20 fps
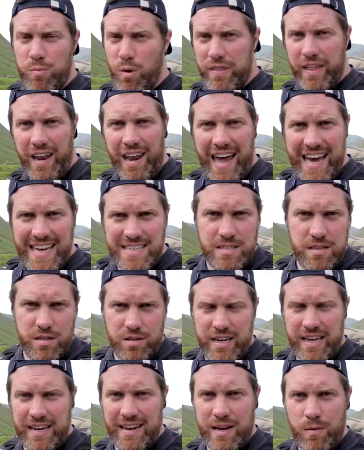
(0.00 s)
what the light's
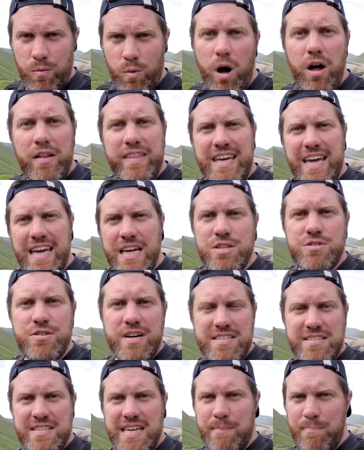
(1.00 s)
looking like, what are the
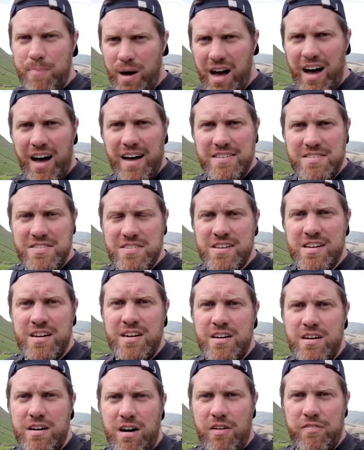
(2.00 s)
interesting parts
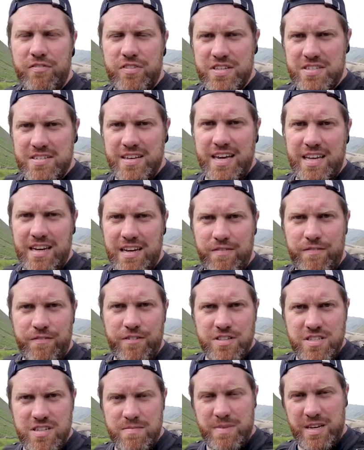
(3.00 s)
of the scene in
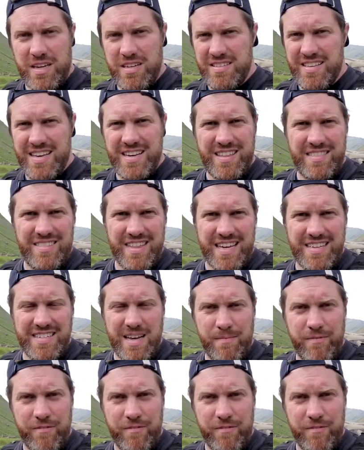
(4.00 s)
front of me because they're things